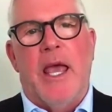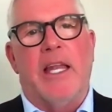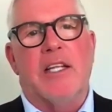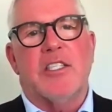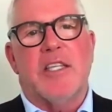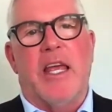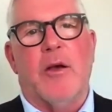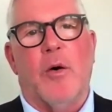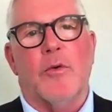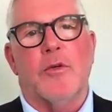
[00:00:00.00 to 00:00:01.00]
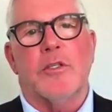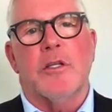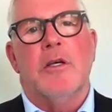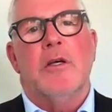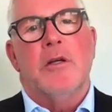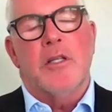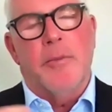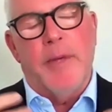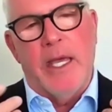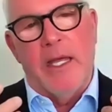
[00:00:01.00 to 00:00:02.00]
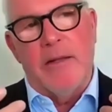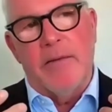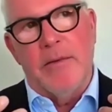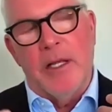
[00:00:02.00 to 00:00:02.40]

and its stakeholders to begin